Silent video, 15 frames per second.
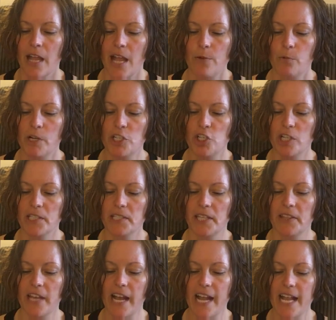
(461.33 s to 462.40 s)
which is
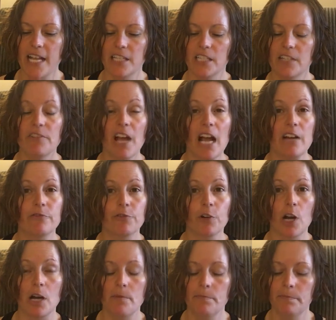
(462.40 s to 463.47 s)
in the hand of
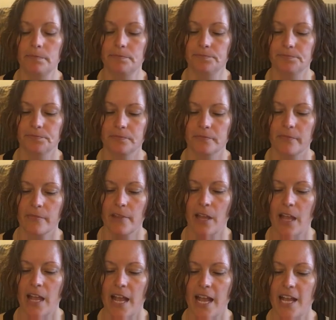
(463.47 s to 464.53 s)
Ephraim,
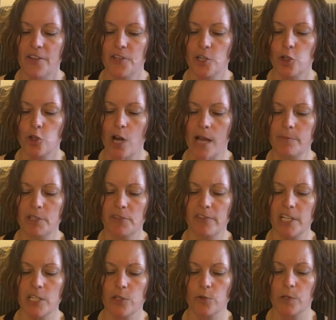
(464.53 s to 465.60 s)
and the tribes of
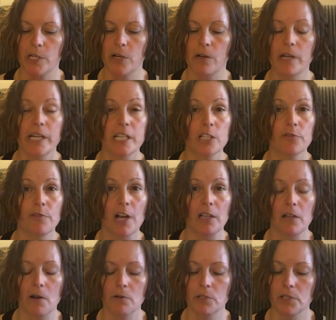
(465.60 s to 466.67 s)
Israel his
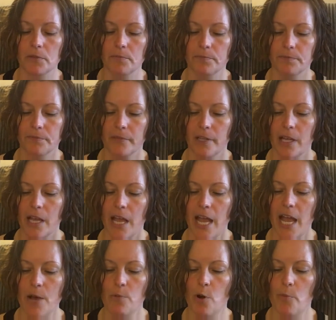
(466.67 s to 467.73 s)
fellows,
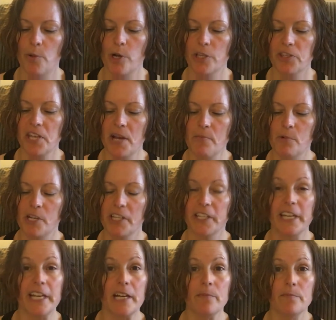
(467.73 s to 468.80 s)
and will put them with
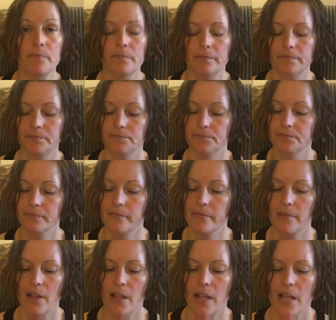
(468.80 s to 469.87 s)
him,
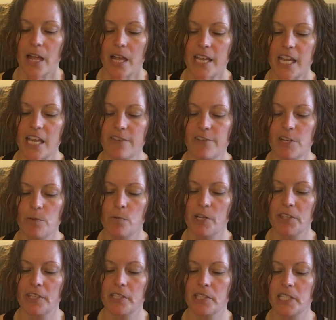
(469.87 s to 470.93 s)
even
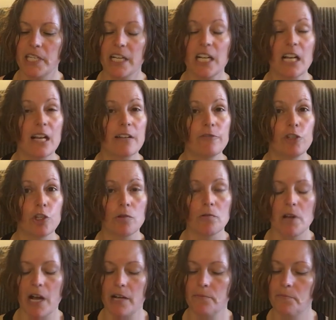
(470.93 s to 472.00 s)
with the stick of
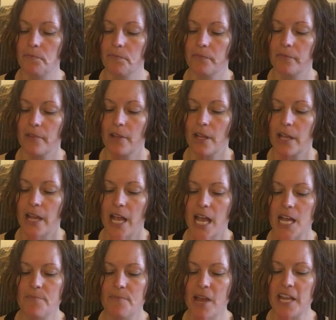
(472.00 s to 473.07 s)
Judah,
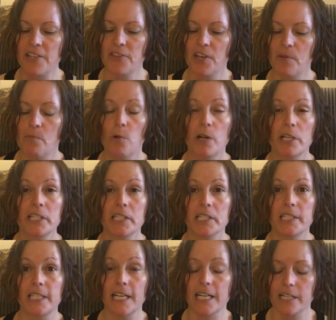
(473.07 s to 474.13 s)
and make them one
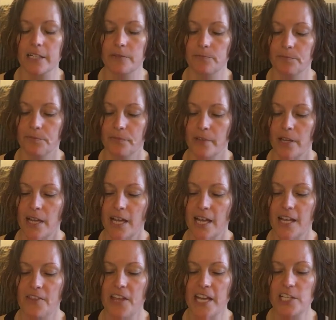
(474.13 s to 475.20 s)
stick,
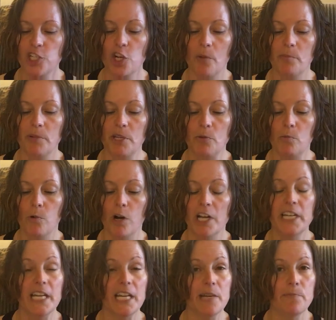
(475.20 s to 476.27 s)
and they shall be
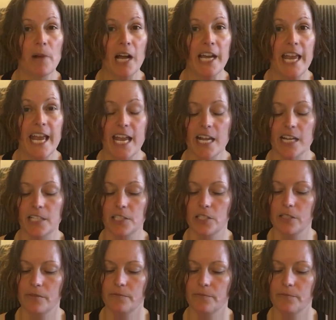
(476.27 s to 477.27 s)
one in my hand.